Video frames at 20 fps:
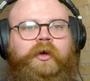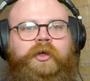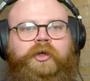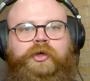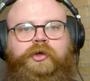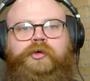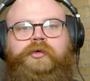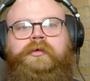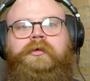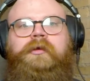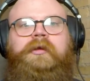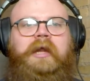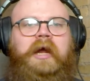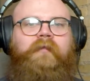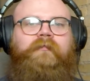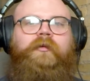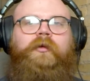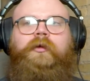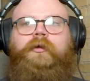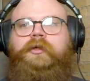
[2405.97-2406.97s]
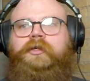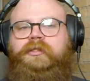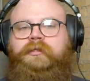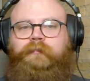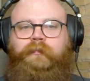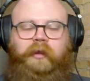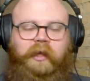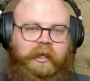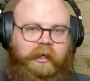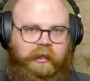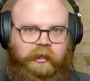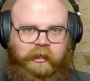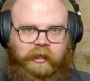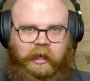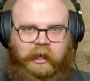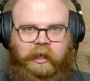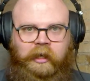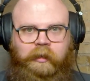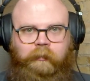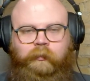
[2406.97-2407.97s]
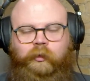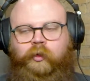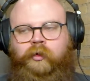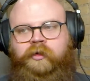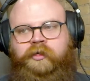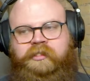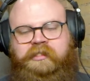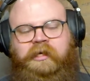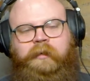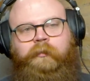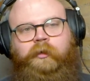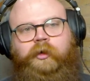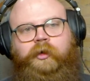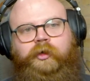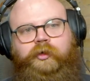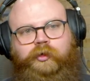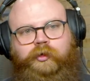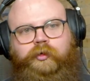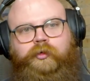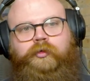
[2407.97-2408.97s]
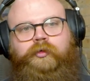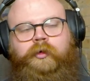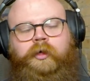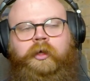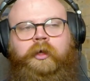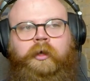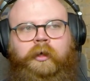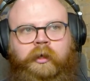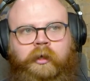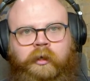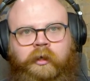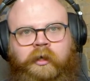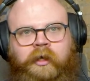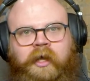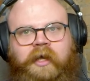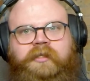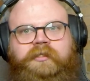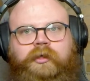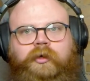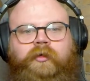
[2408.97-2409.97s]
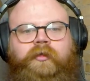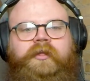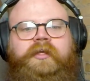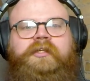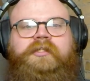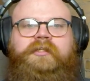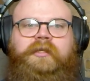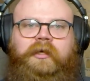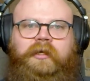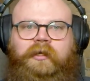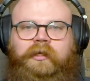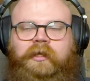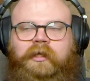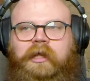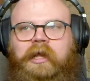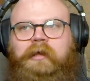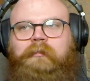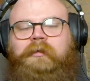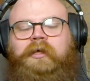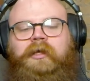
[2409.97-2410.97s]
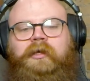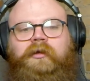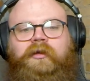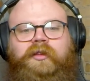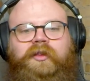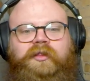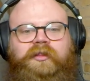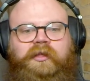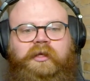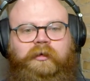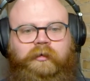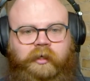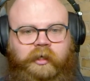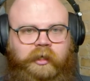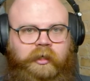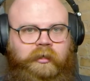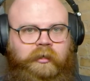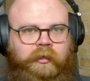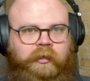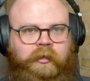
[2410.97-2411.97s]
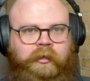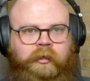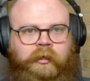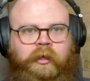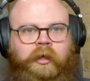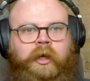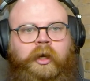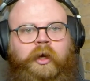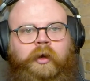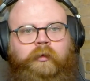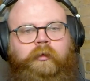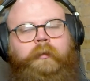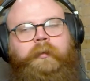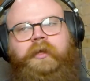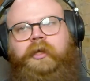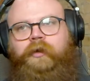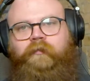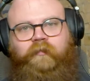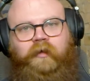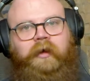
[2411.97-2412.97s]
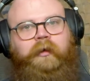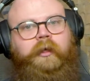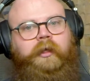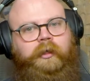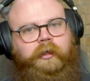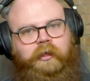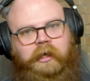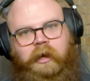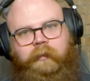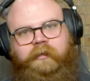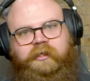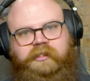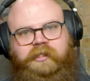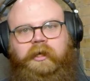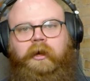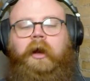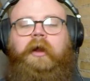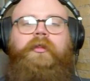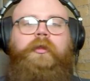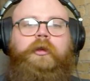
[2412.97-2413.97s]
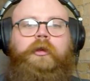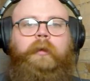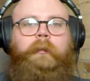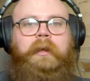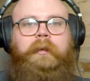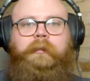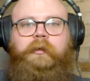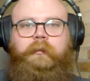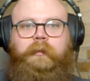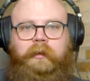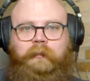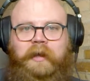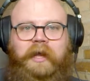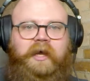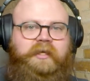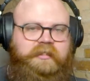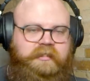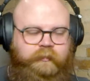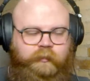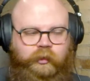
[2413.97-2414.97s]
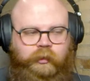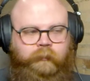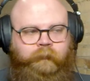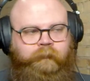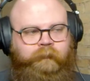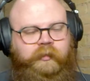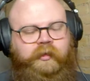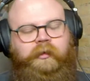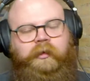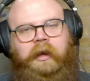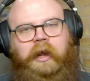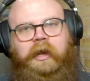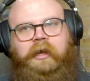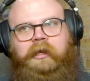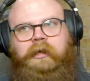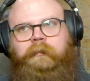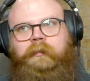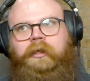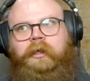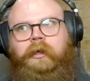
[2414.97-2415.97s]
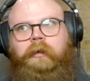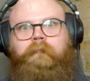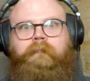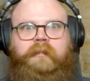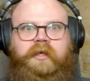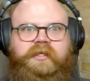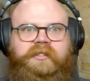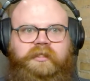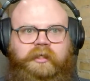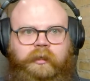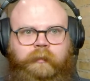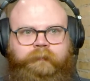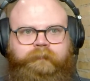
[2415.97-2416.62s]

who never has played a game or someone who has only studied a game in theory will be a very good commentator. I think they'll be able to be passable, but they're not going to be amazing.